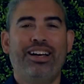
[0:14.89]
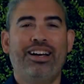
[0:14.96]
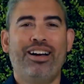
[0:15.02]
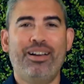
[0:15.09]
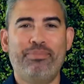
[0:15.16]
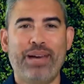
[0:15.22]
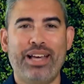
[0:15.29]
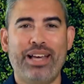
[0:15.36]

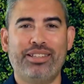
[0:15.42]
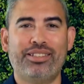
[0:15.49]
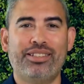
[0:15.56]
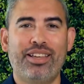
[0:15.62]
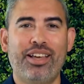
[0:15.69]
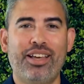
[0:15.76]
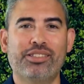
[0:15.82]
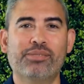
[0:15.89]

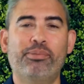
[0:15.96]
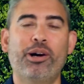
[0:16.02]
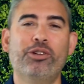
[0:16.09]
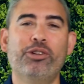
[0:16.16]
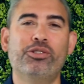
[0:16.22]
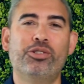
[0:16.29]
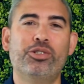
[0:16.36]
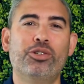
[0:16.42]
IPaaS, as
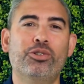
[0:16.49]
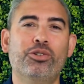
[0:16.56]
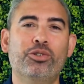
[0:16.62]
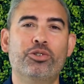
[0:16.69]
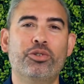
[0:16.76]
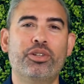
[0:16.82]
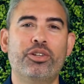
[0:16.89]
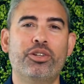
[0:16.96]
opposed to your
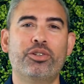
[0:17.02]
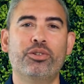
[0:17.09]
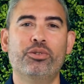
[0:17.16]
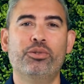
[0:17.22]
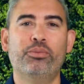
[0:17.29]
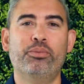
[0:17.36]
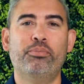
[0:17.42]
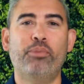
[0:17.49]

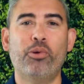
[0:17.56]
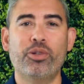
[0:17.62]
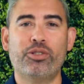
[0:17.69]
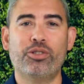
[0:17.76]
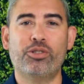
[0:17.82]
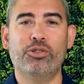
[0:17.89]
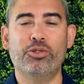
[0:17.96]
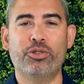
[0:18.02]
traditional point
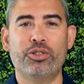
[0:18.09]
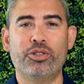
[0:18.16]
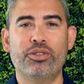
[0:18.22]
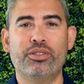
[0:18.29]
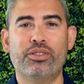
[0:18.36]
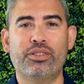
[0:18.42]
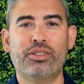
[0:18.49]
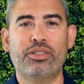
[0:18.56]

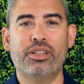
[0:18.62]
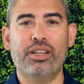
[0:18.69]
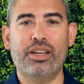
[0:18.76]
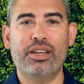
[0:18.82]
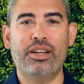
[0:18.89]
solutions,